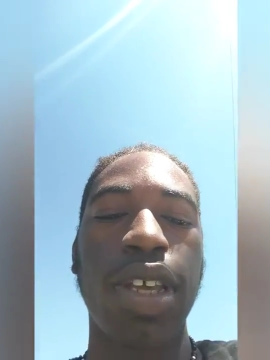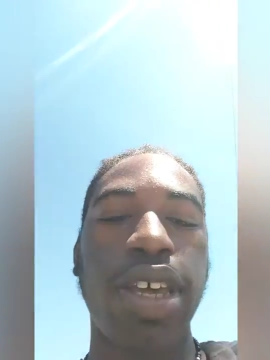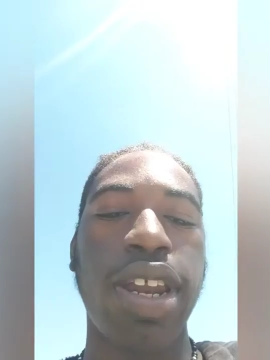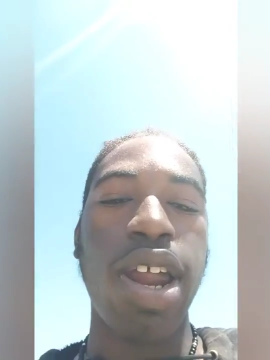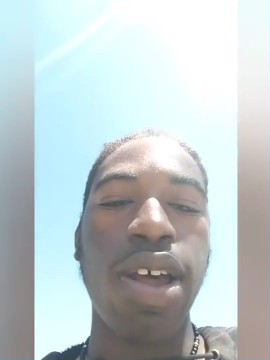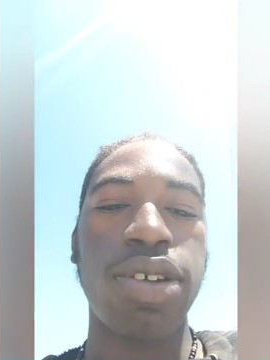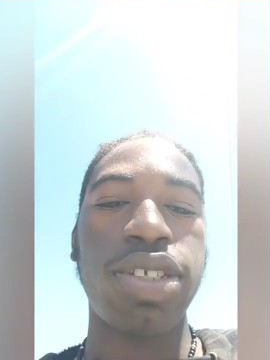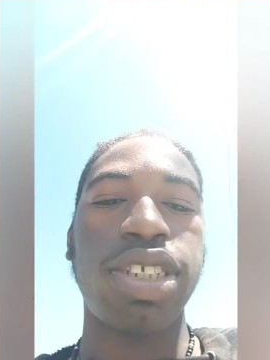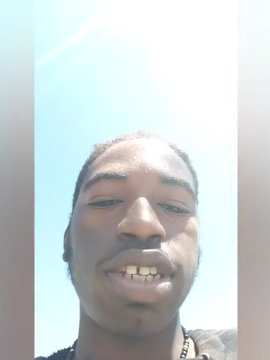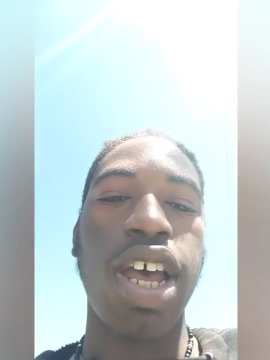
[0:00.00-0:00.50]

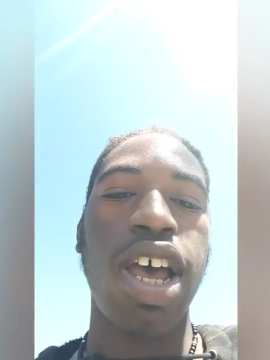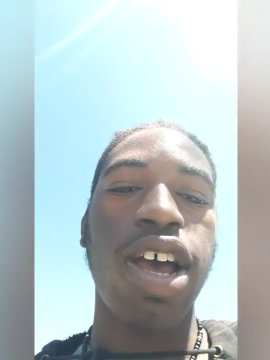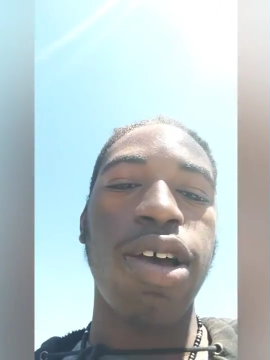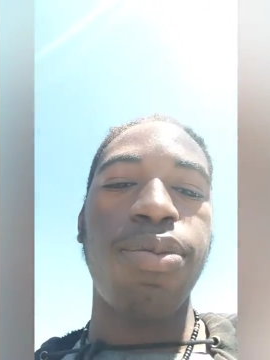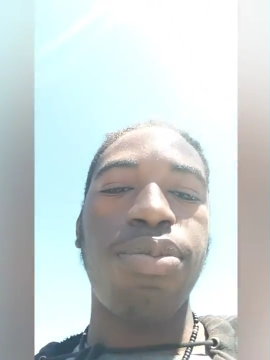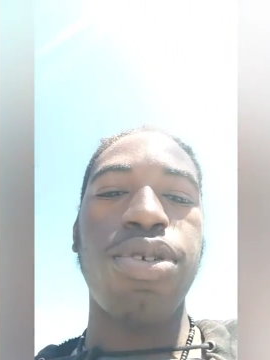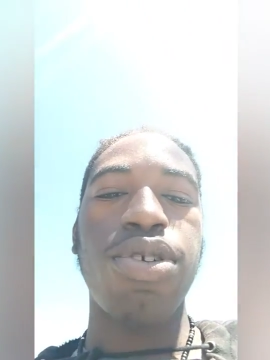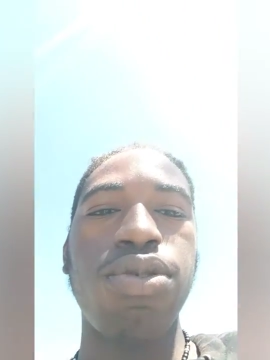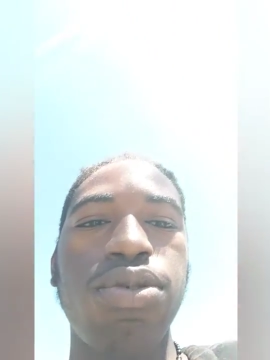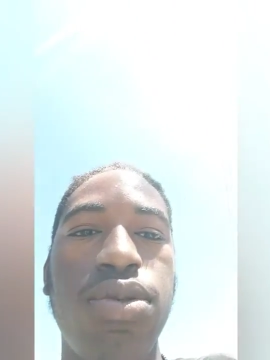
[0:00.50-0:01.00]
get
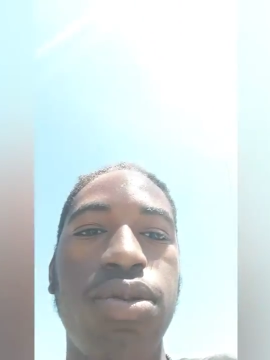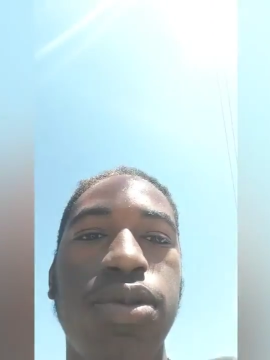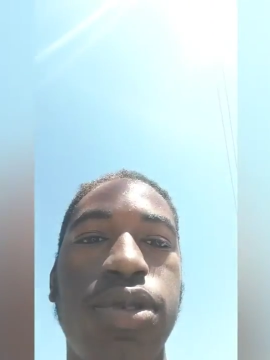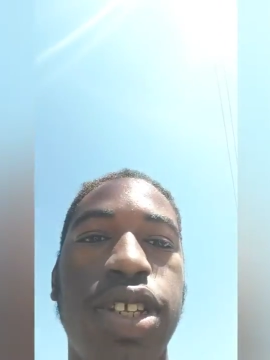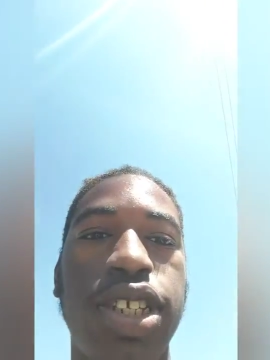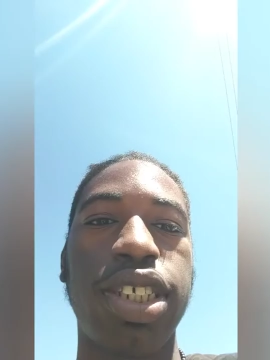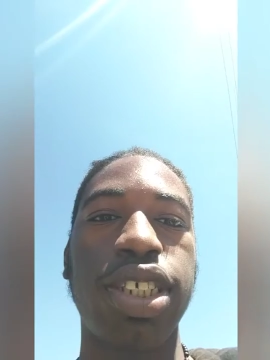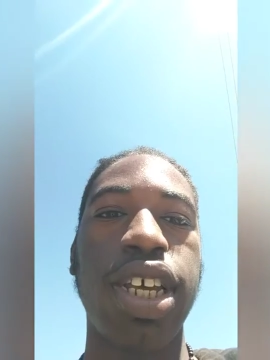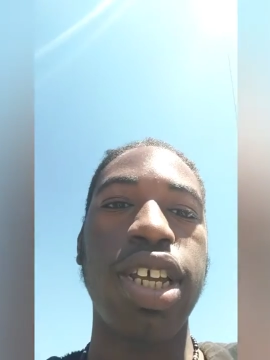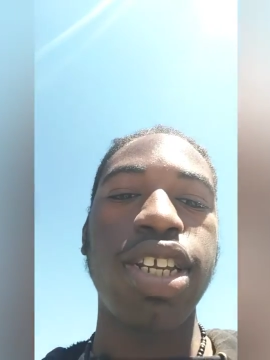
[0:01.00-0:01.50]
outside, bro.
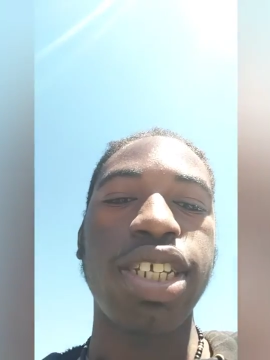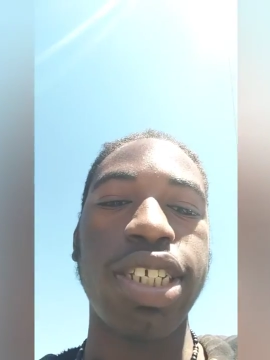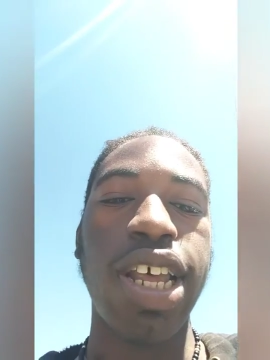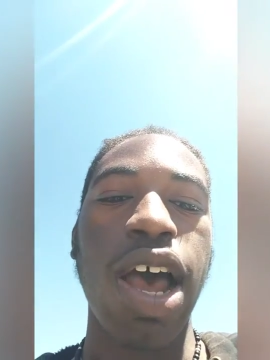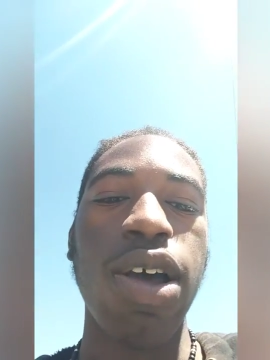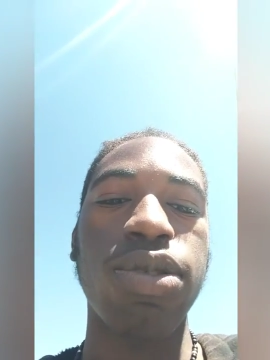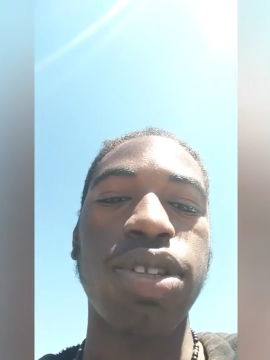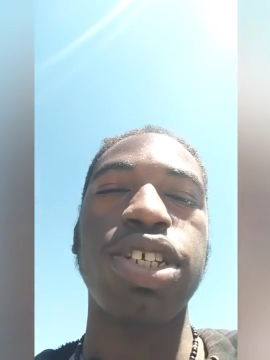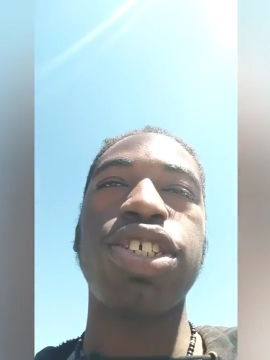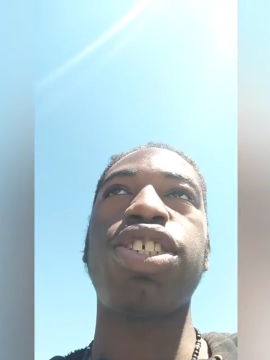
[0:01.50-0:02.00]
The sun is
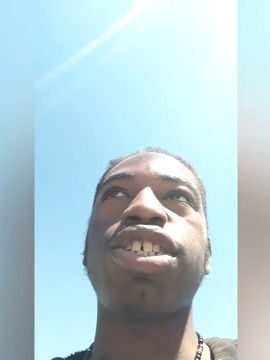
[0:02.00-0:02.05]
out